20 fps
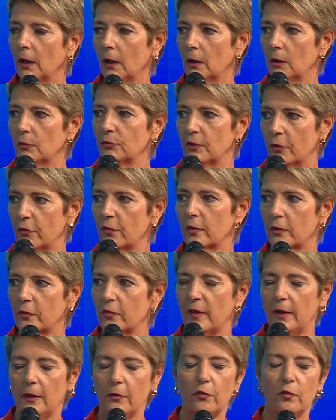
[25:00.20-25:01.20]
of the
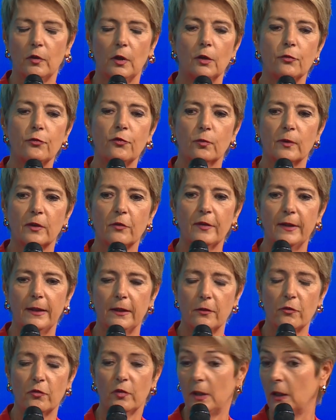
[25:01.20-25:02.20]
success of
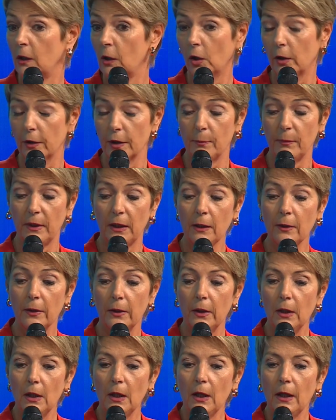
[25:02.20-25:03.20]
Switzerland's economy.
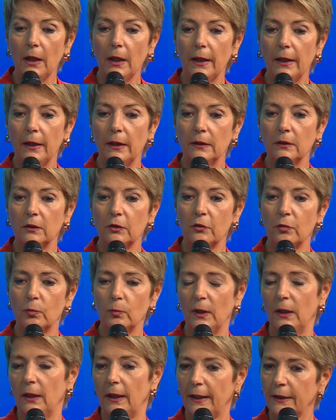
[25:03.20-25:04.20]
And,
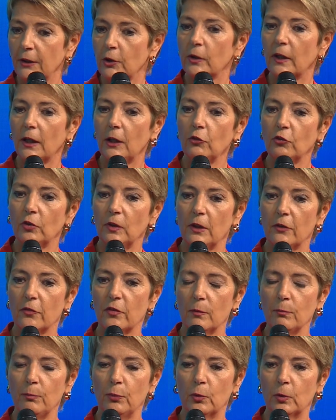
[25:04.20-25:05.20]
well, education is
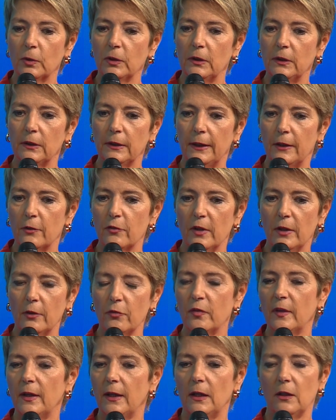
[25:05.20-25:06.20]
important, as I
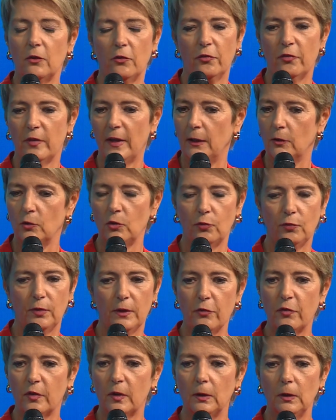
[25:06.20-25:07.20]
said. Sound
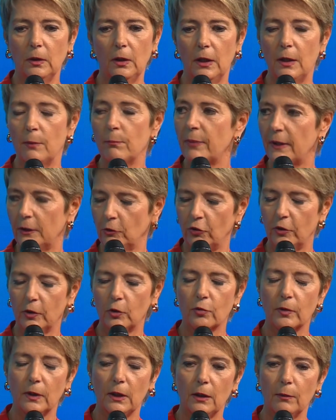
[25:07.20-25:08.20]
fiscal and
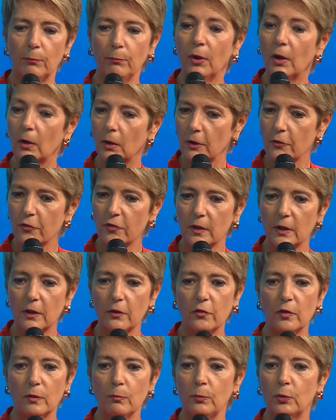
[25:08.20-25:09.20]
budgetary policy
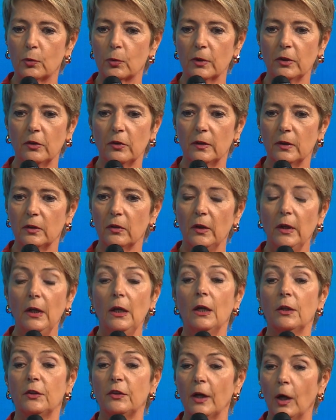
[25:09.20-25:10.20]
is important.
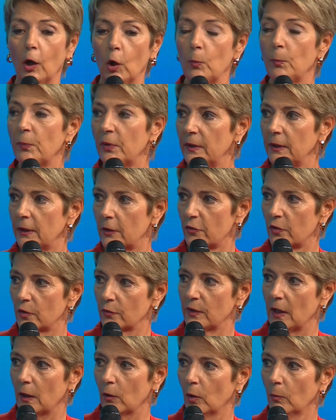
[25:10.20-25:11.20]
The openness of
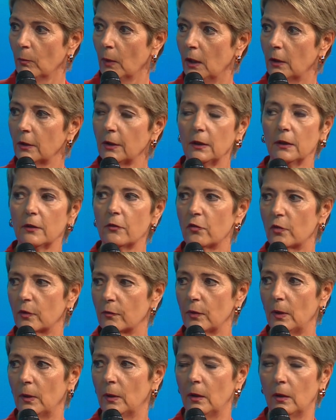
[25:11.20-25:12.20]
our markets,
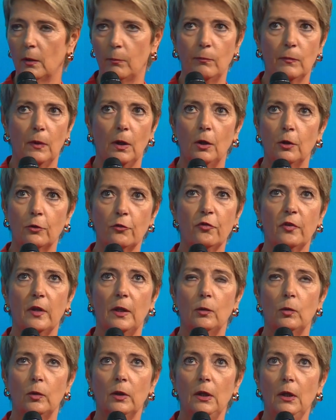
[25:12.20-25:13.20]

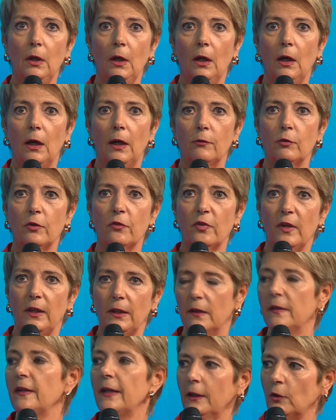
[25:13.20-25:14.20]
also, I would say,
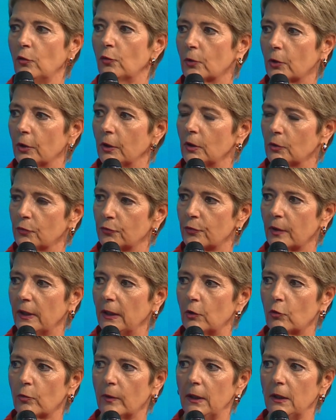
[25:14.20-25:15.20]
the network of free
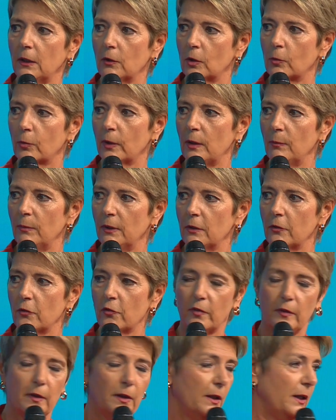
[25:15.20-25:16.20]
trade
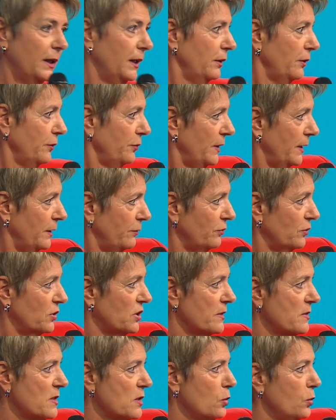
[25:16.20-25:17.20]
agreements. I have
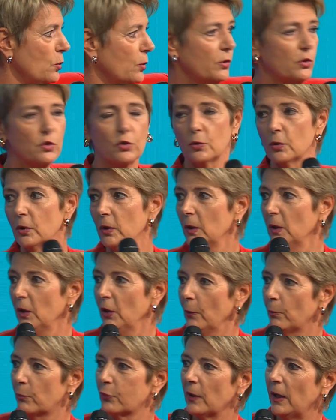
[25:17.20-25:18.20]
just talked to
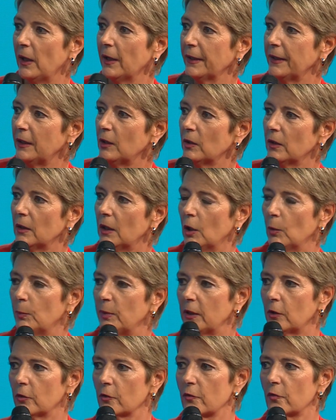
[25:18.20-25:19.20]
Brian
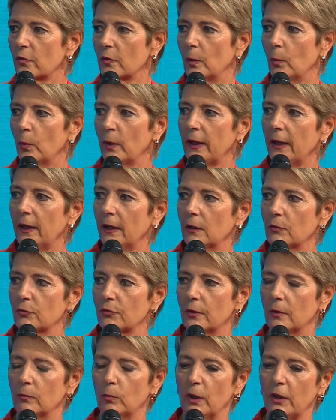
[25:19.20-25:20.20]
because we
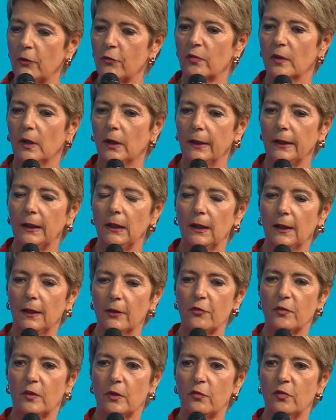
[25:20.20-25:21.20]
signed
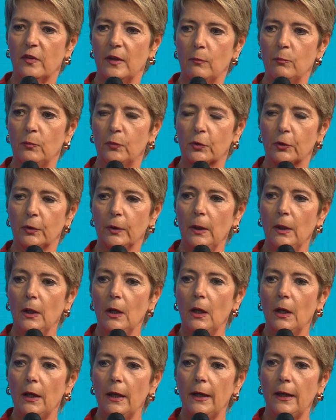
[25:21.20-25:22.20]
last December
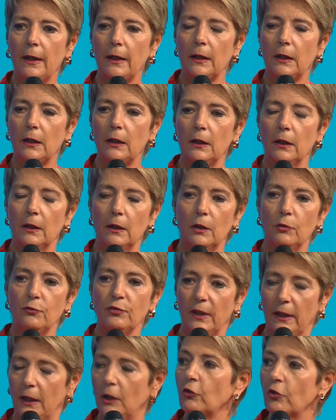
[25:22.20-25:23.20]
a
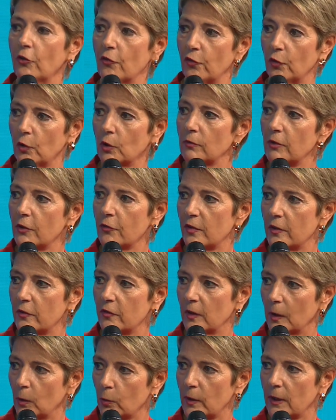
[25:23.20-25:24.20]
financial services
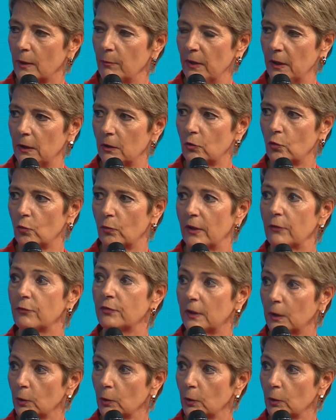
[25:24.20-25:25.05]
agreement with